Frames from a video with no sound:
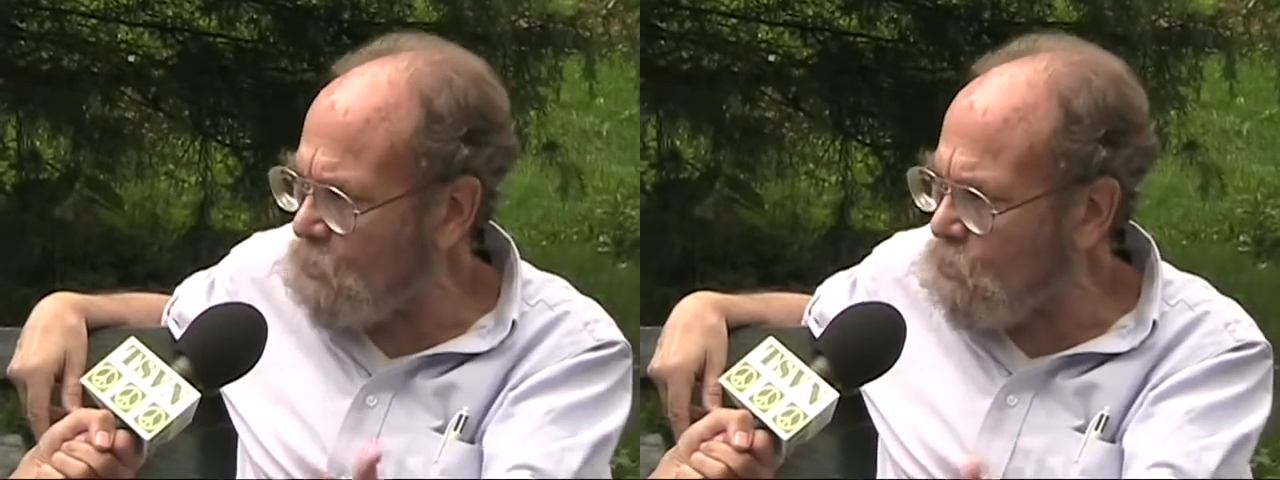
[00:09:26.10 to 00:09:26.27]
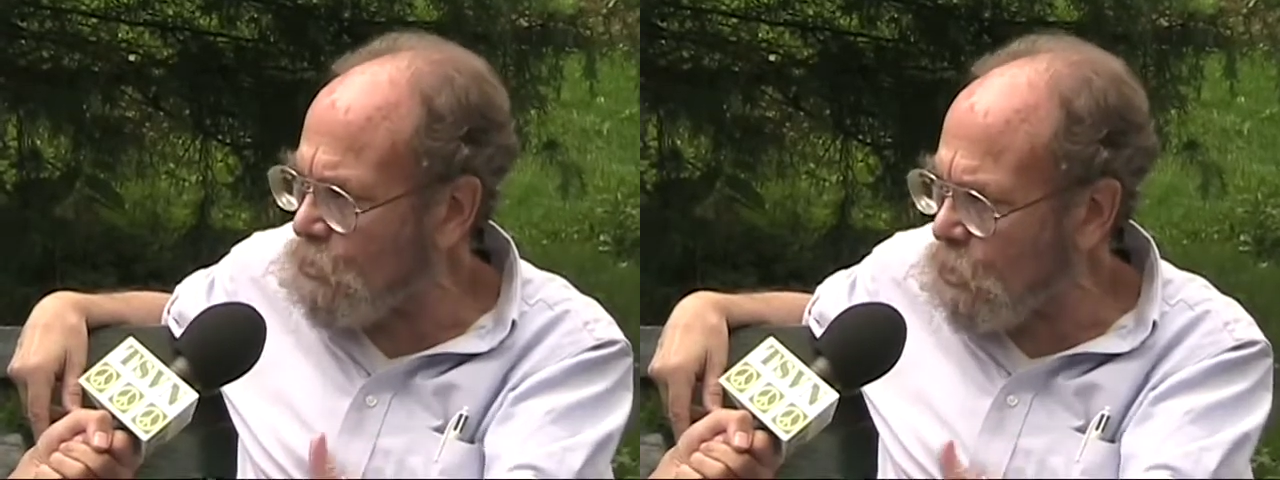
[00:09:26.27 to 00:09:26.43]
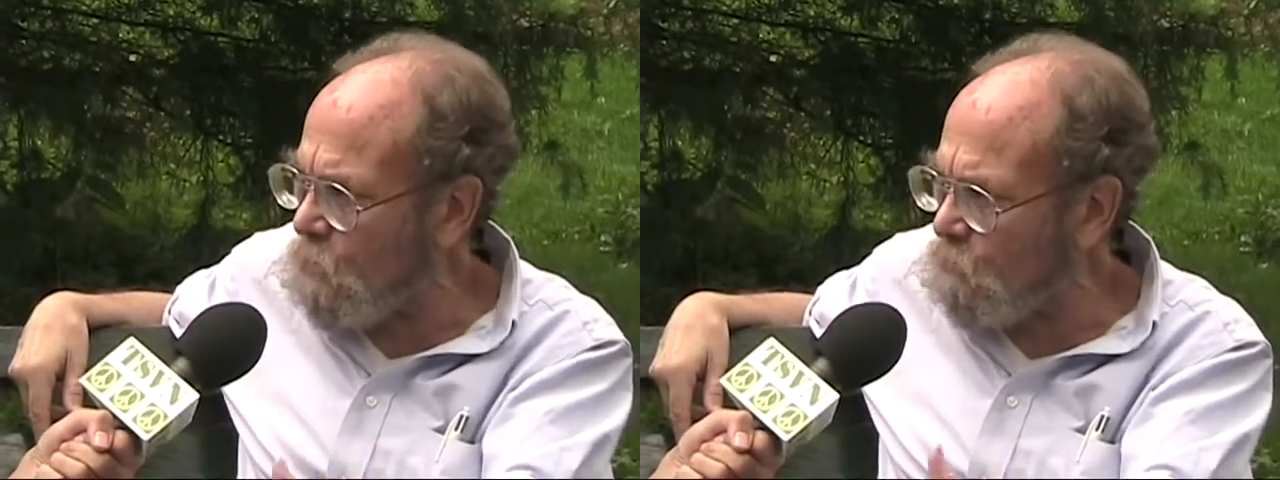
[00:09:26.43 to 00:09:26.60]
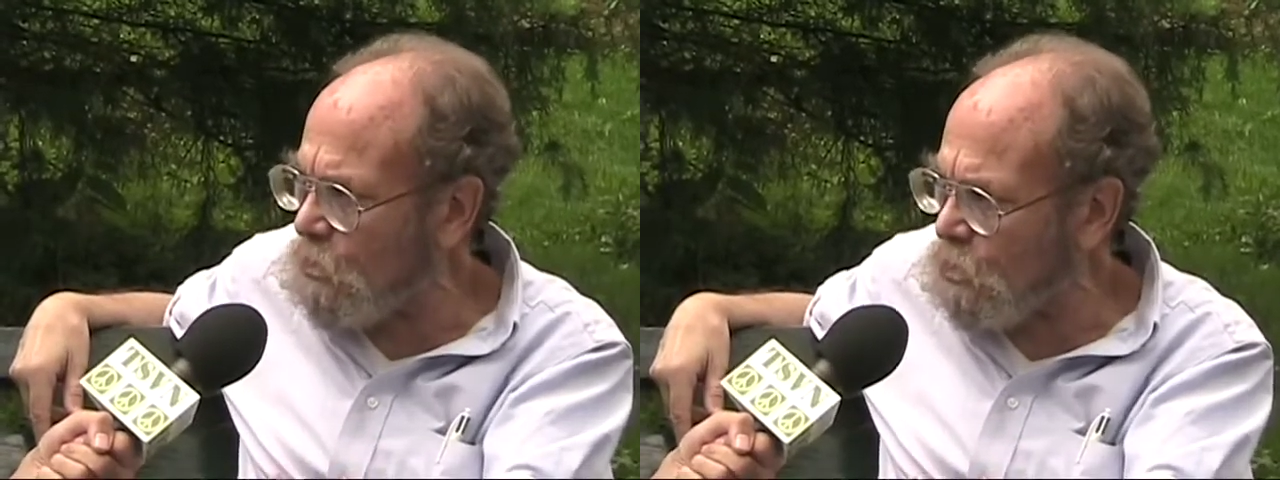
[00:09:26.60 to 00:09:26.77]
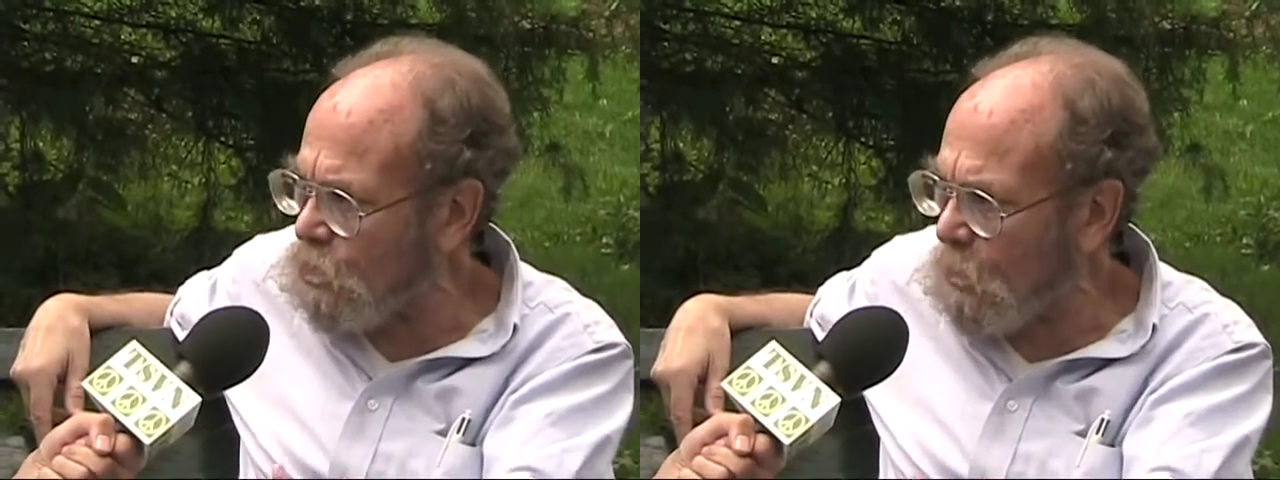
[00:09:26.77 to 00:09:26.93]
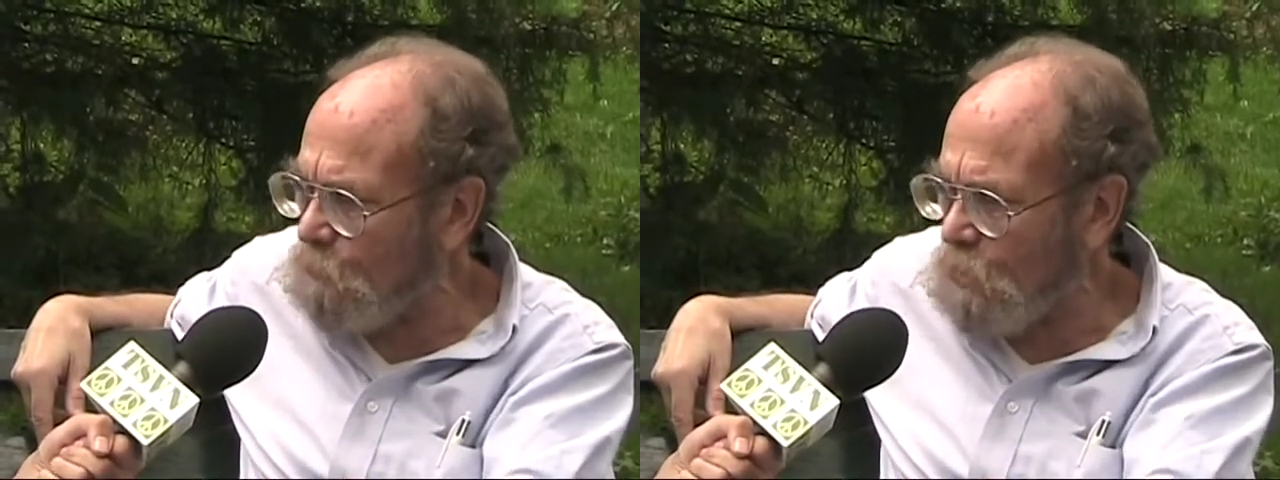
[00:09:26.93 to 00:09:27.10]
the Germans
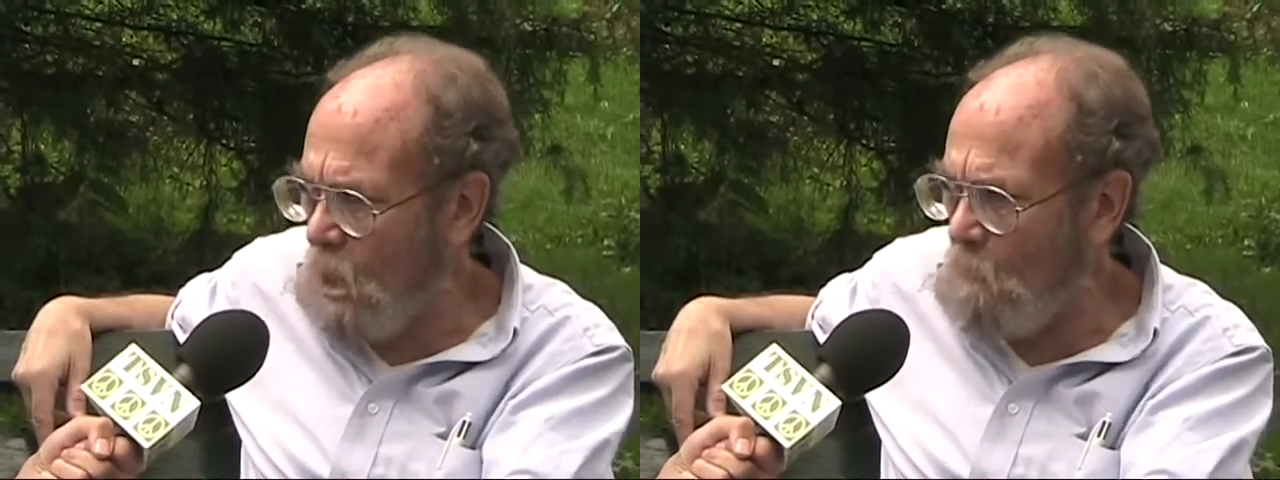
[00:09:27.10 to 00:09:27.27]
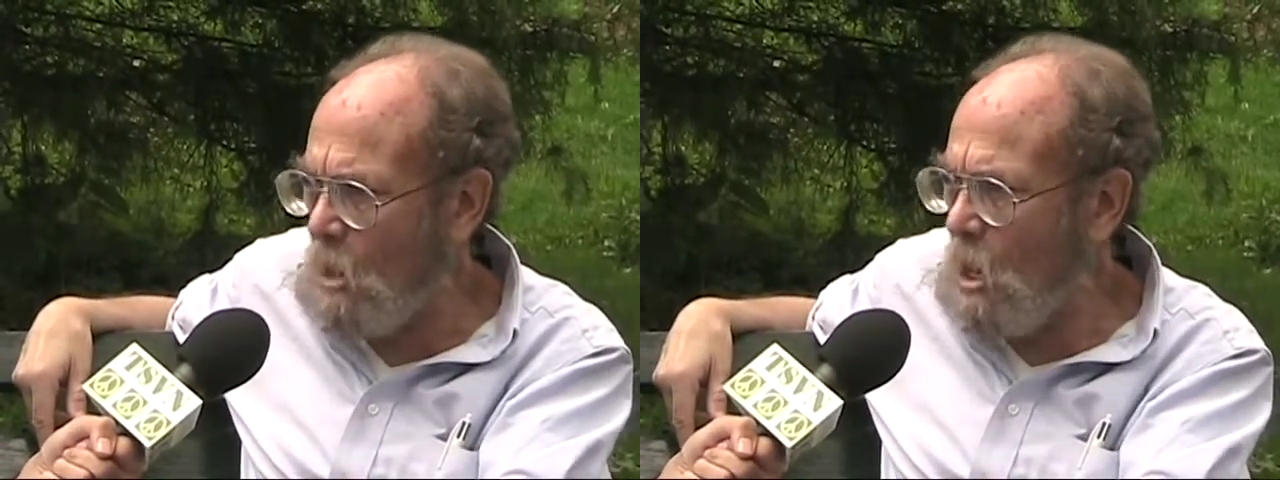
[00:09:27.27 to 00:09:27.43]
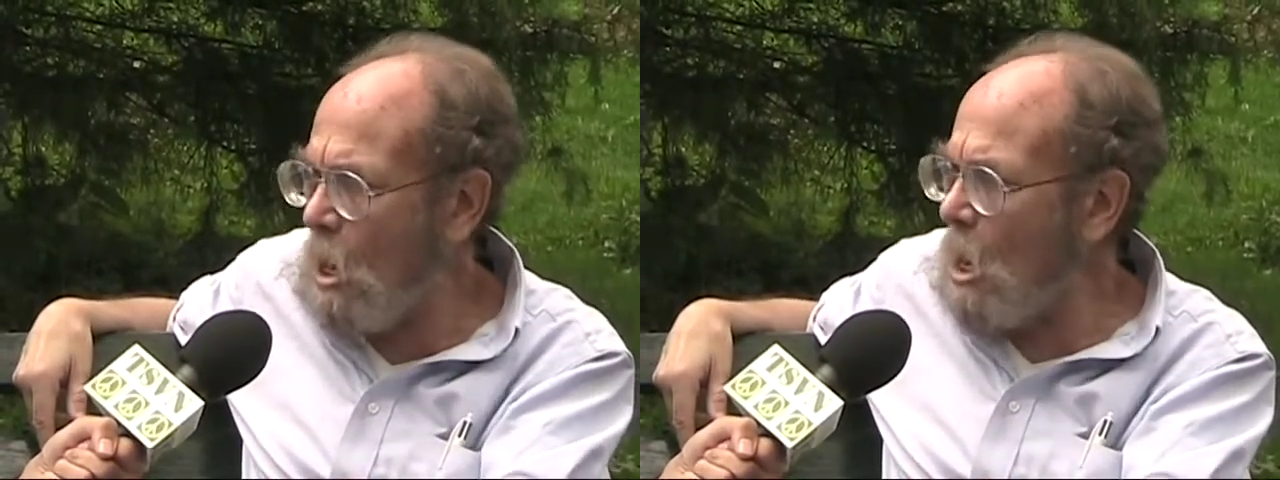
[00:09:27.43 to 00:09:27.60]
shipped them,